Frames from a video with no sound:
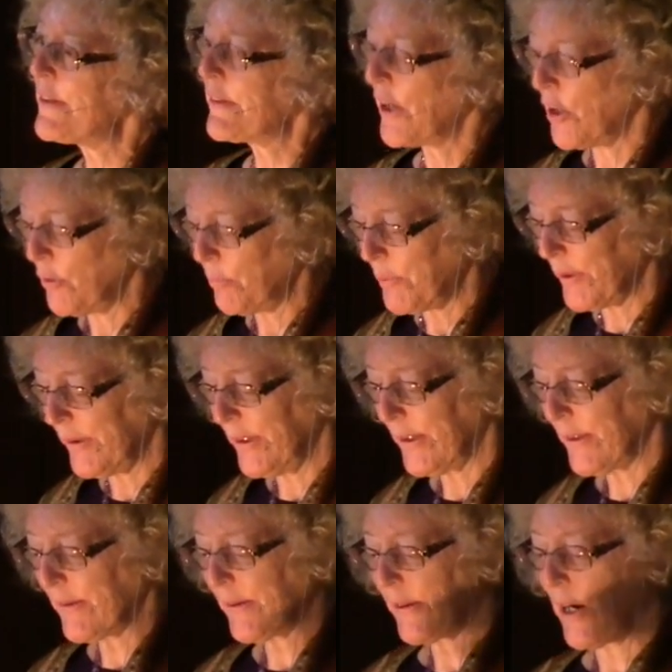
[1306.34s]
this
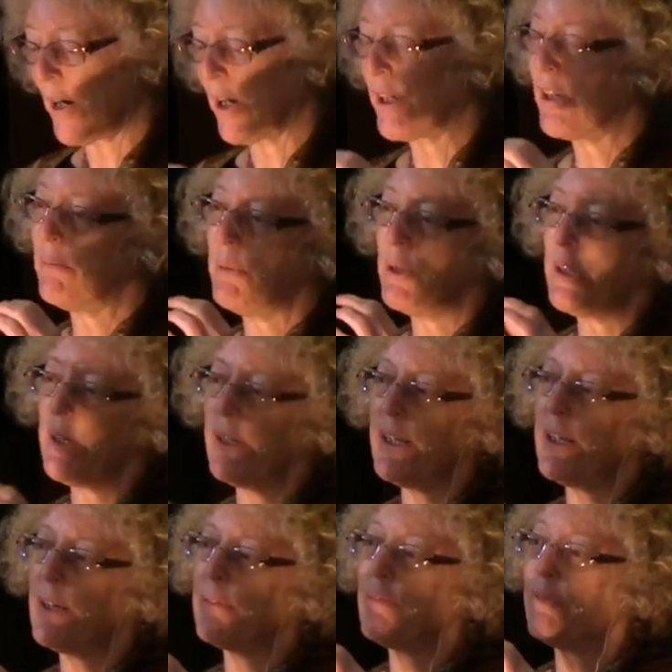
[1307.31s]
openness, our
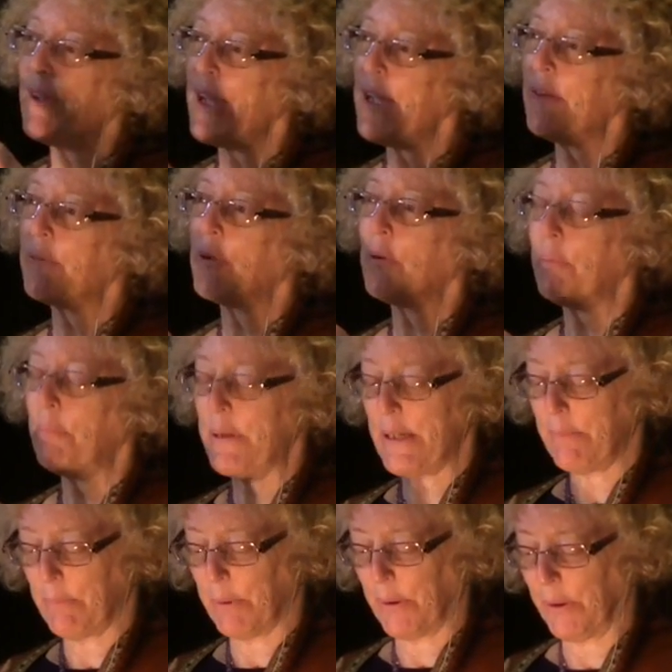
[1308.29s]
community of faithful
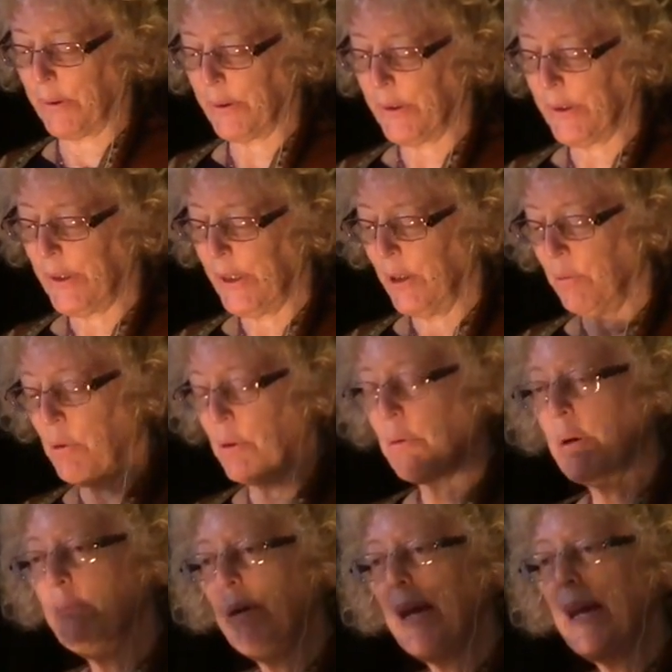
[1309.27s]
people will
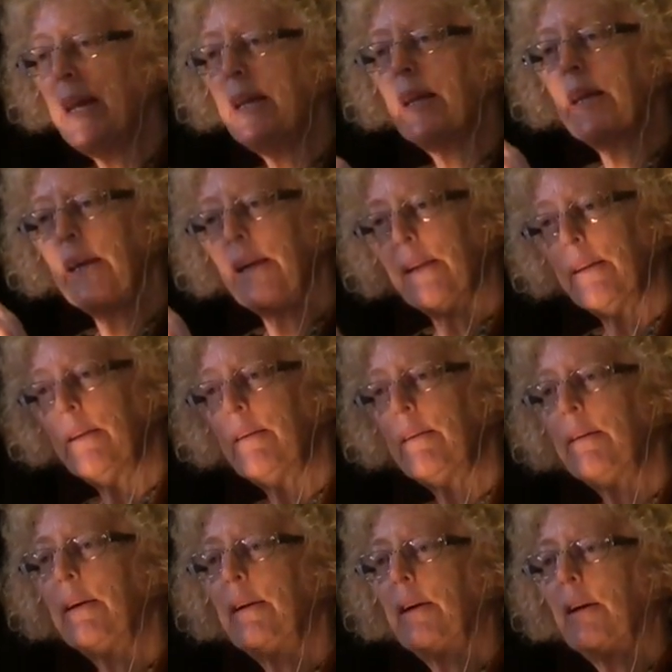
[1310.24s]
remain a
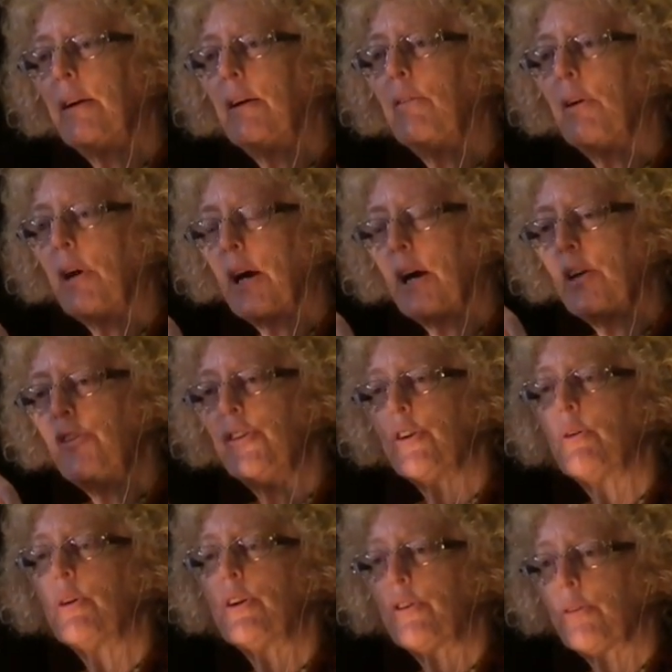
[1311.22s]
hidden
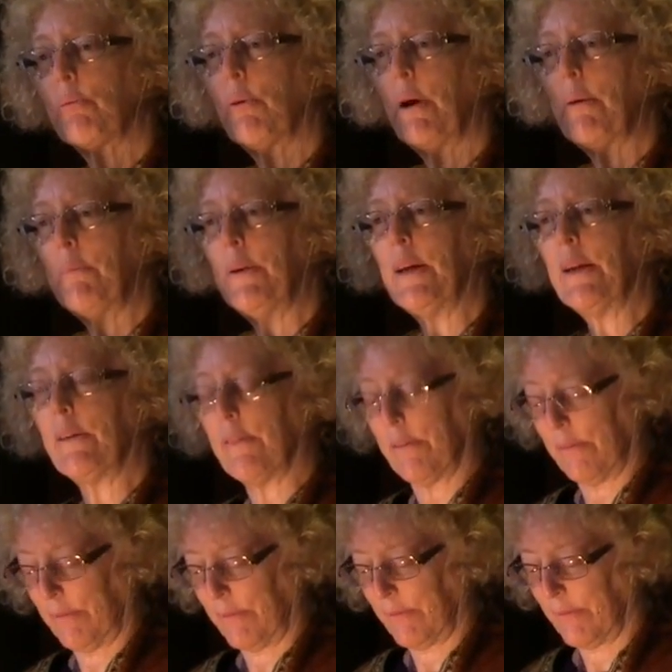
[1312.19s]
Jewish remnant,
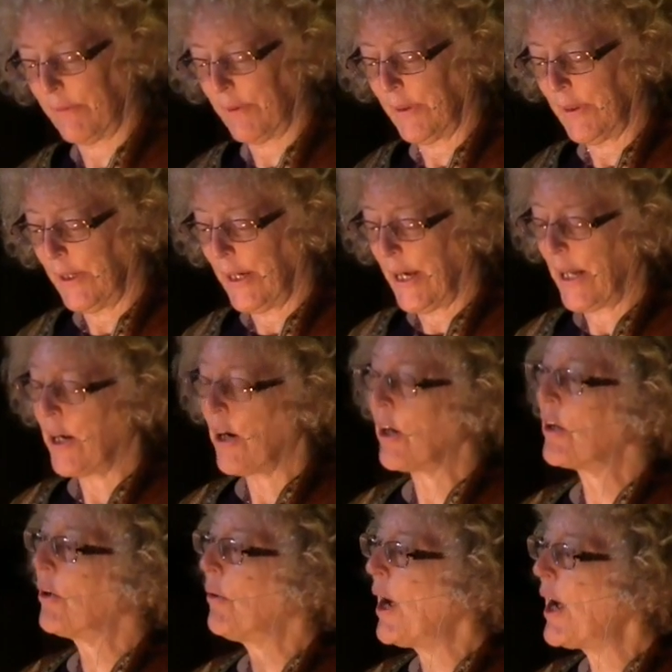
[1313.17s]
and
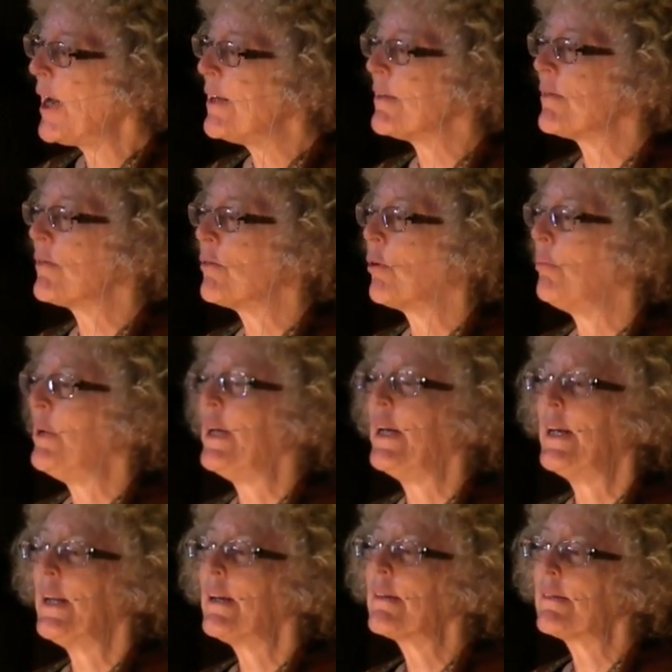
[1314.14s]
our Christ will be
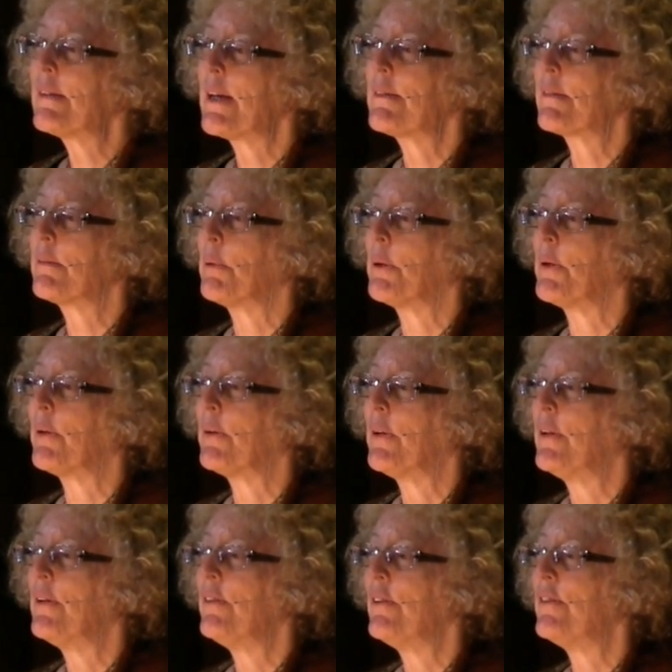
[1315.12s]
inaccessible
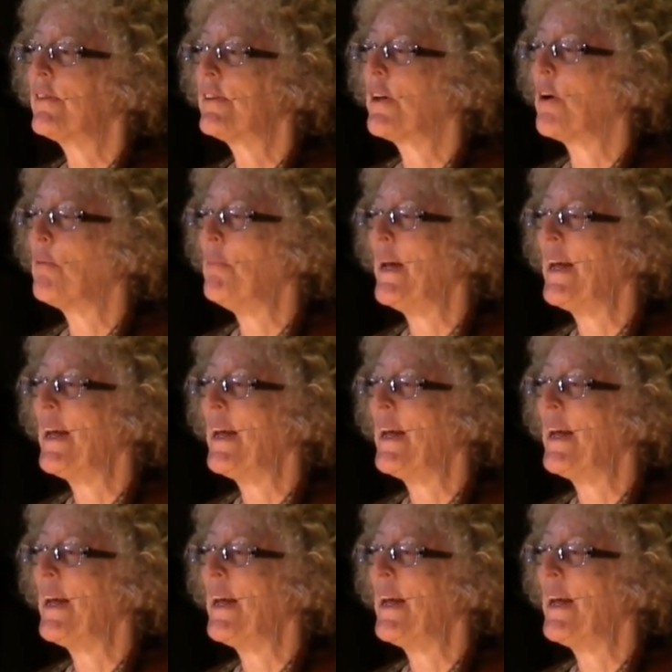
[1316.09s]
to so